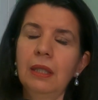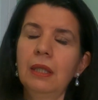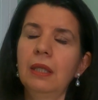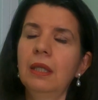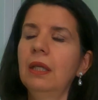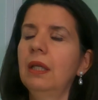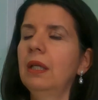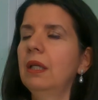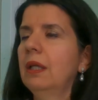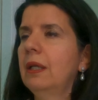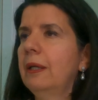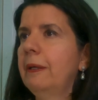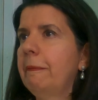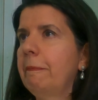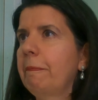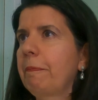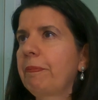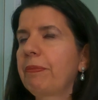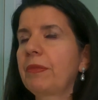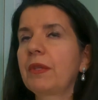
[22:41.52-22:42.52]

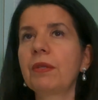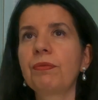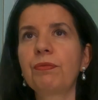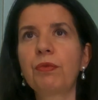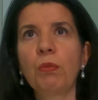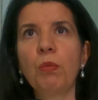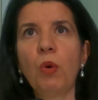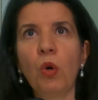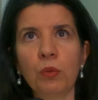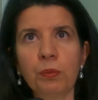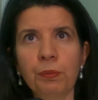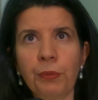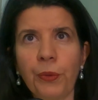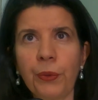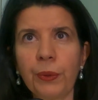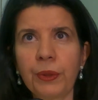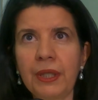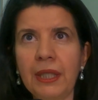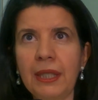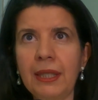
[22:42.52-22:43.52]
from
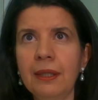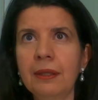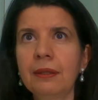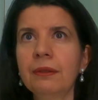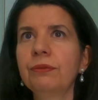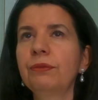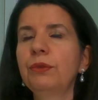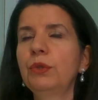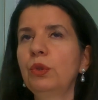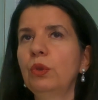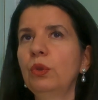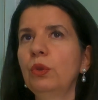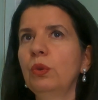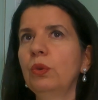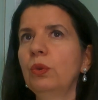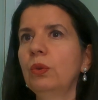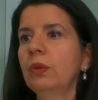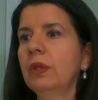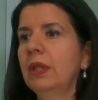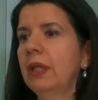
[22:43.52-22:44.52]
onboarding
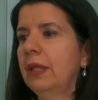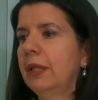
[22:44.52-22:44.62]
to